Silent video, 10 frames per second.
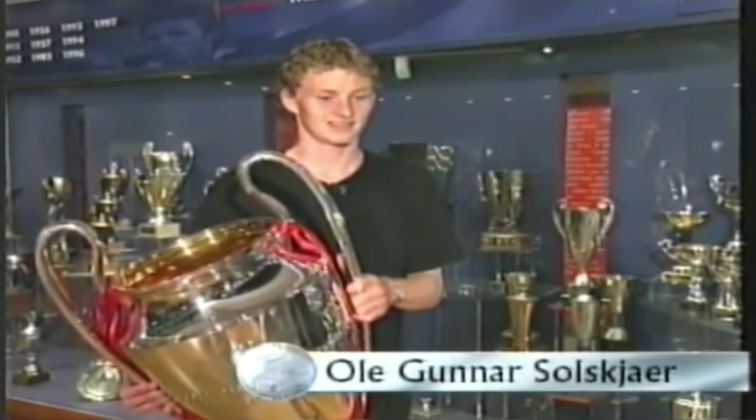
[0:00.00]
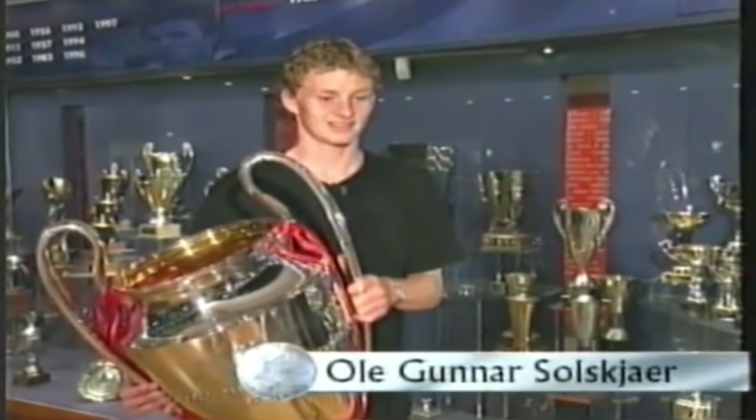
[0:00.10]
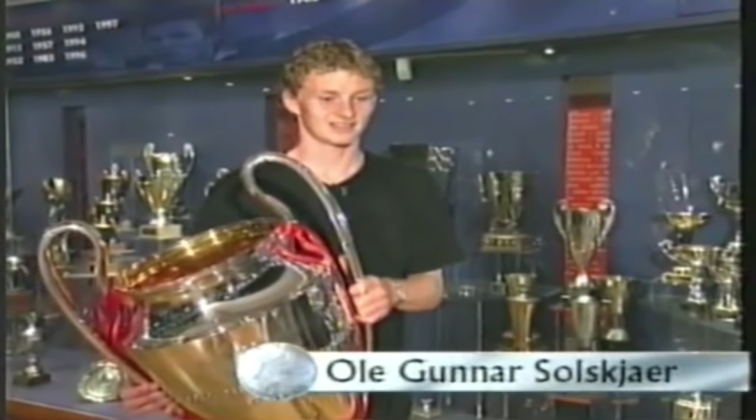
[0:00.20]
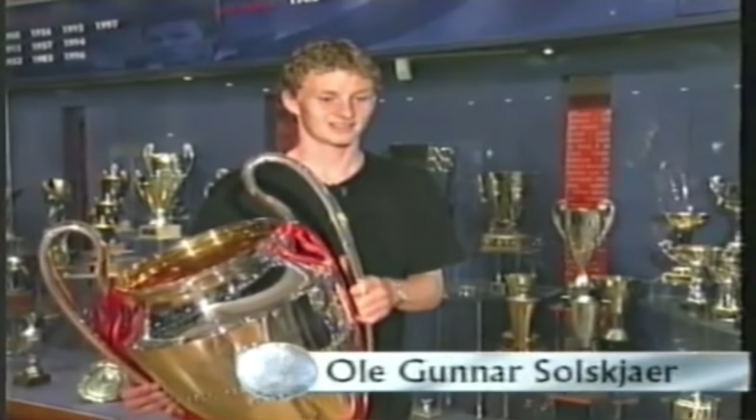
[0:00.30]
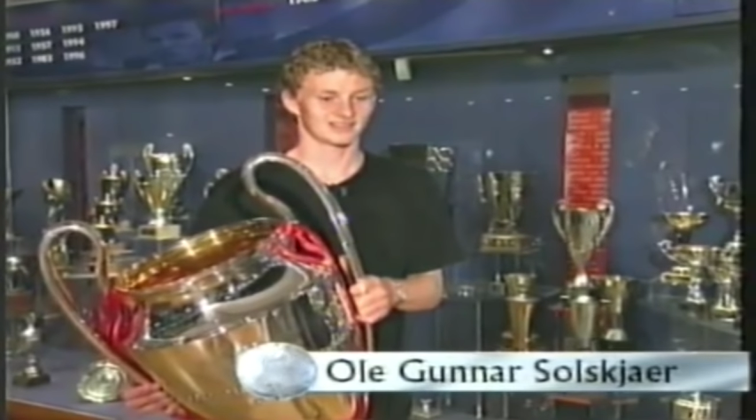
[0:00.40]

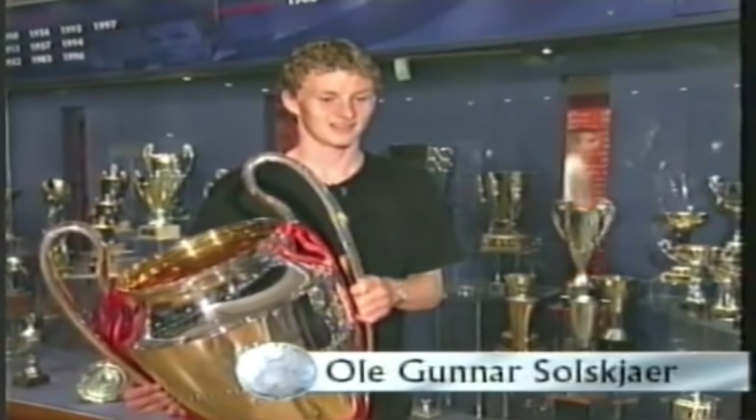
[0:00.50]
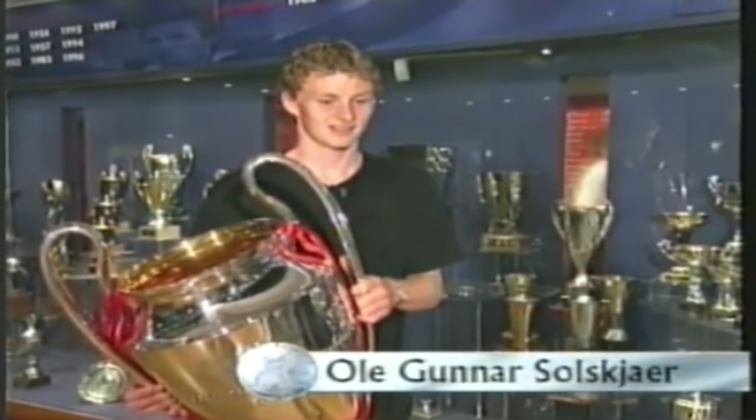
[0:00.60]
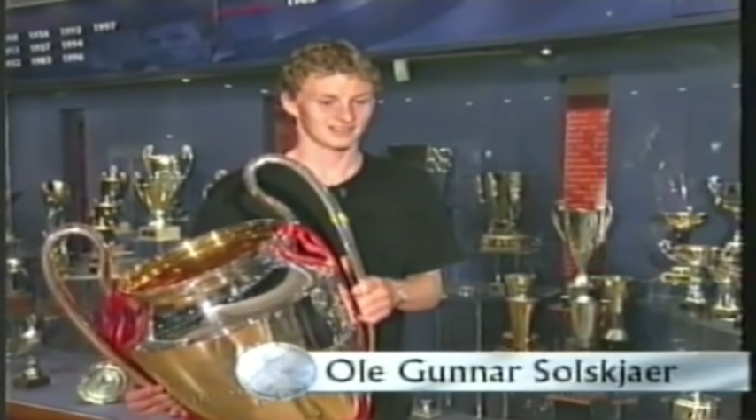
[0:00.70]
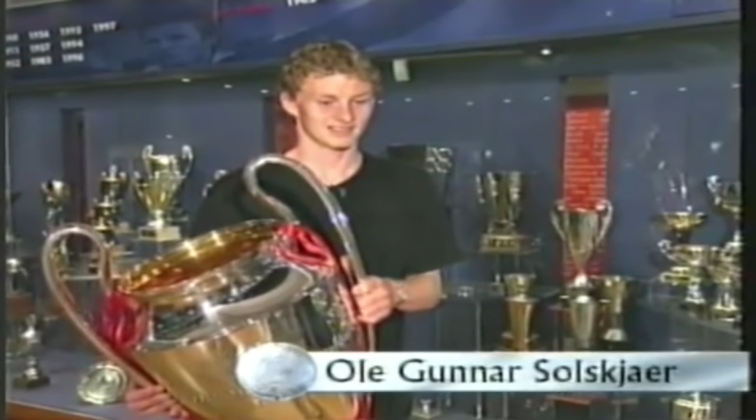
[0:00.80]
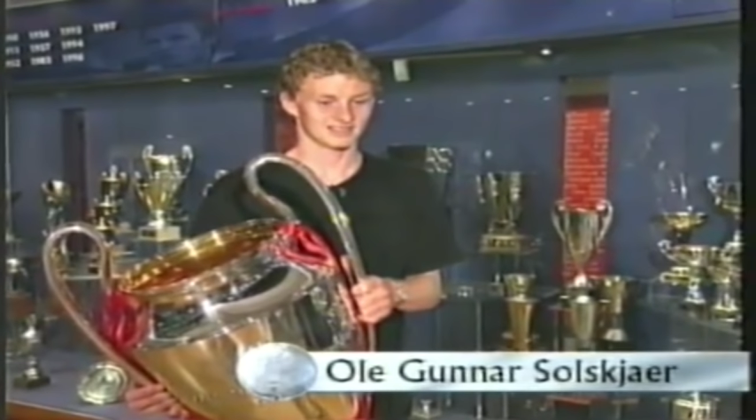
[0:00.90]
like
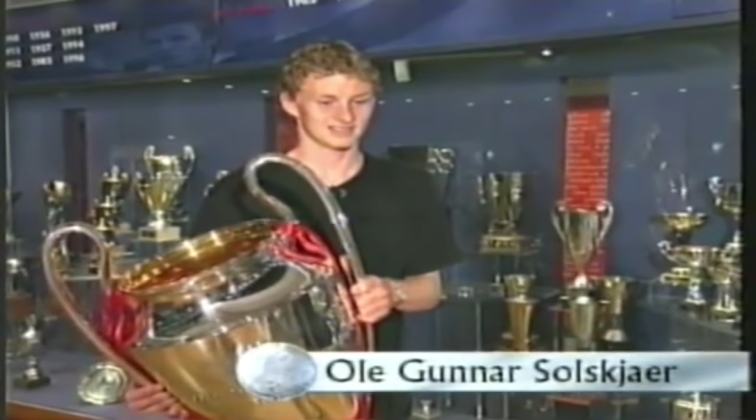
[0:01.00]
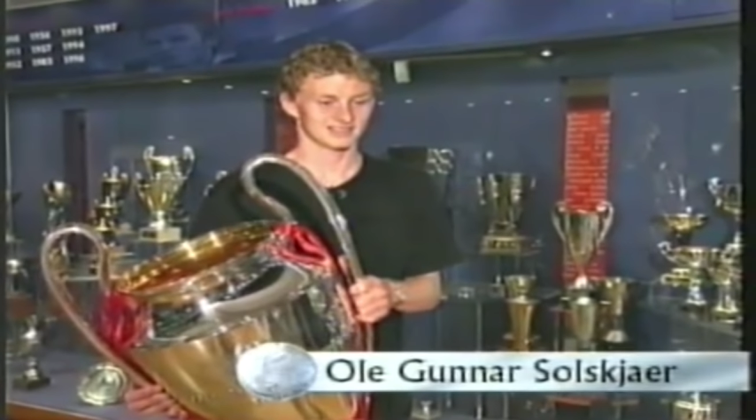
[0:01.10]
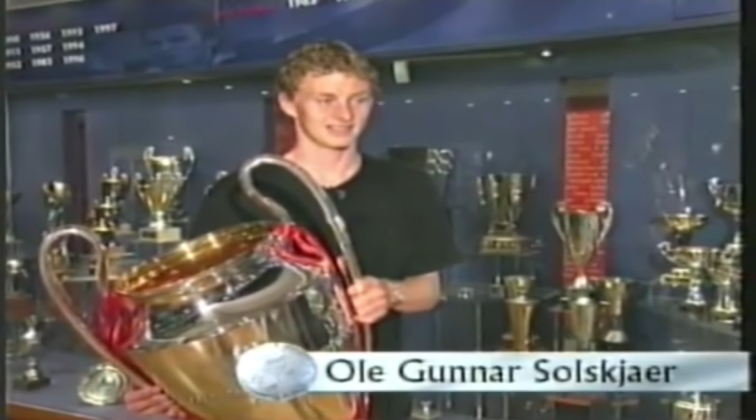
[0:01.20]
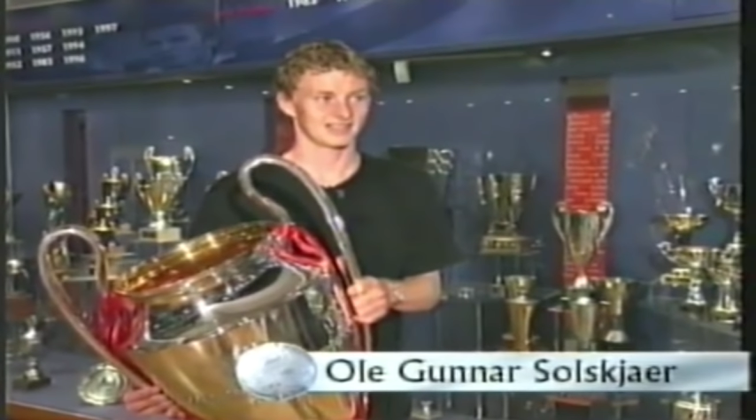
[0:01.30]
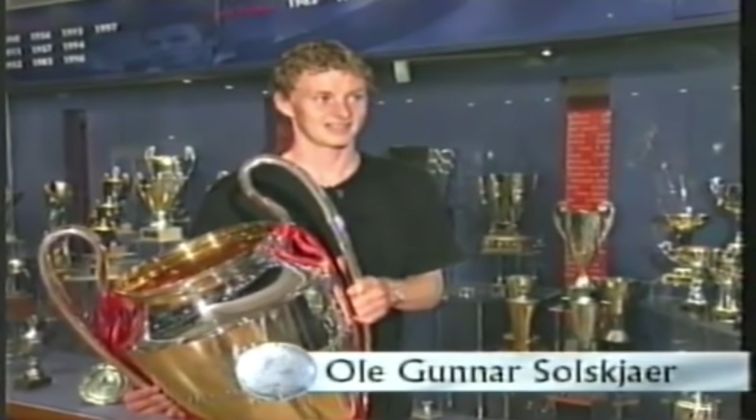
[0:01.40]
like
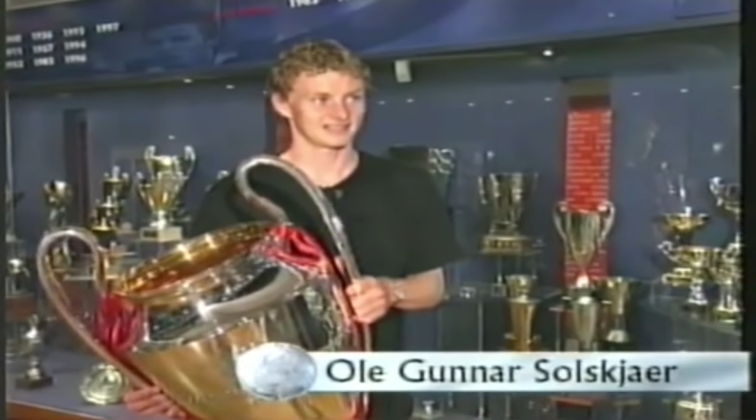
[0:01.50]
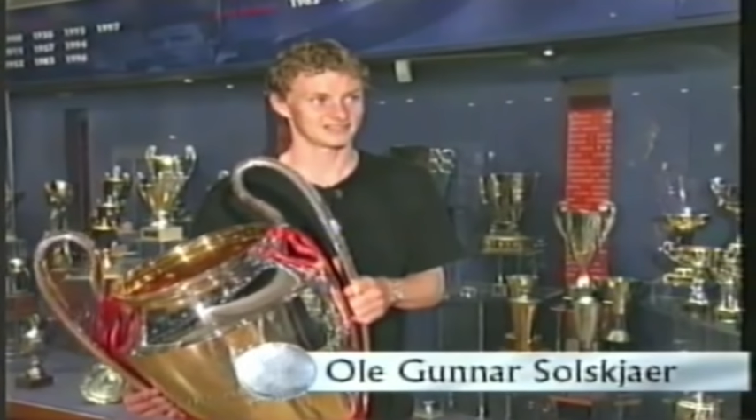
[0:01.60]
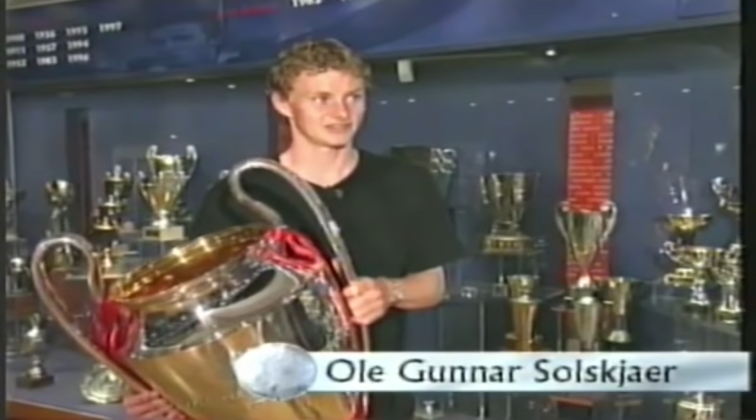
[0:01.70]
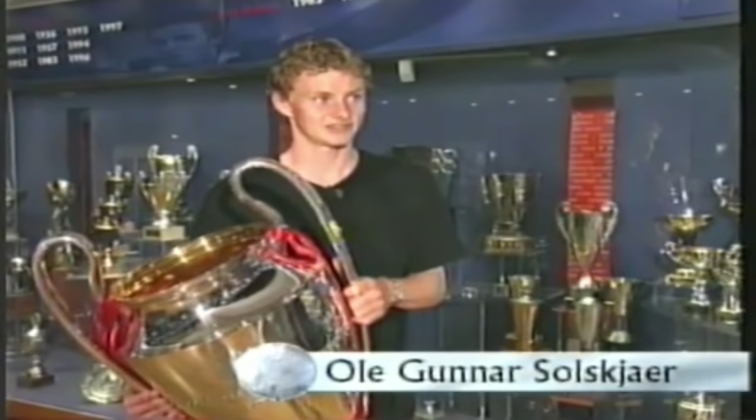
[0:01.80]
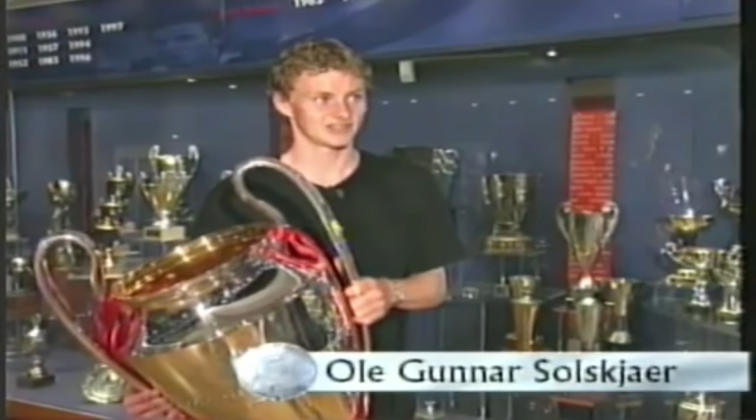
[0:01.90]
this in
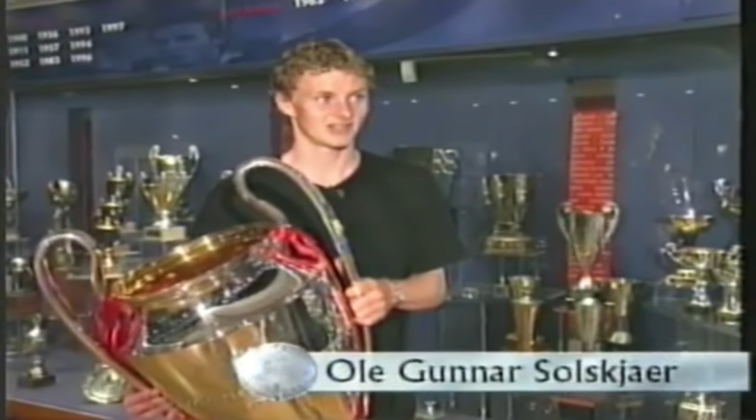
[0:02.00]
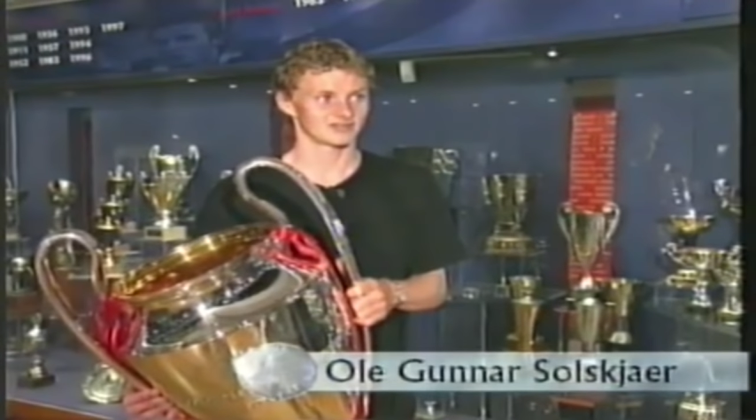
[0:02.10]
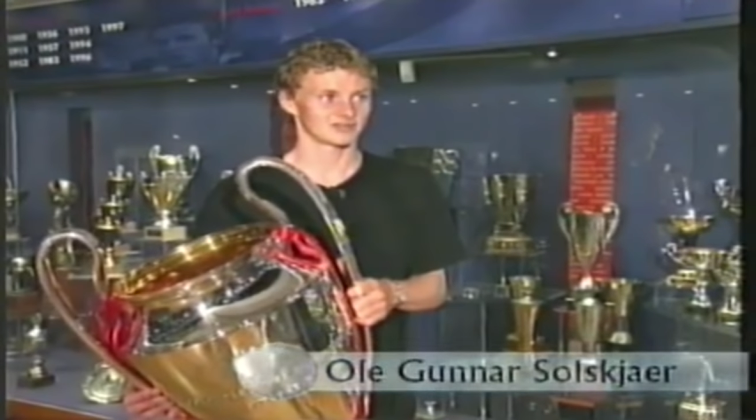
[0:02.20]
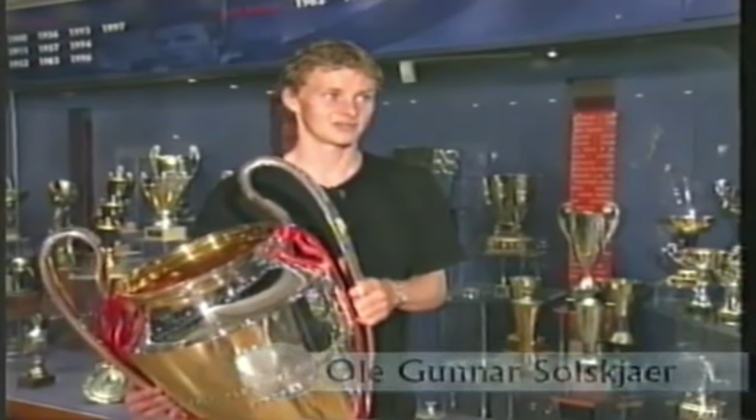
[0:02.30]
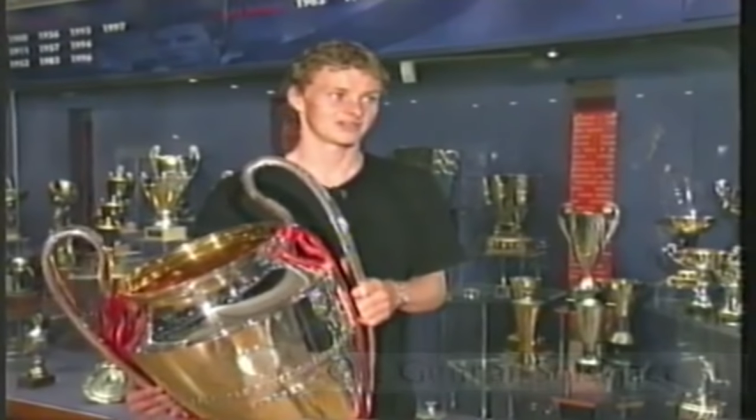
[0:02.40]
injury time.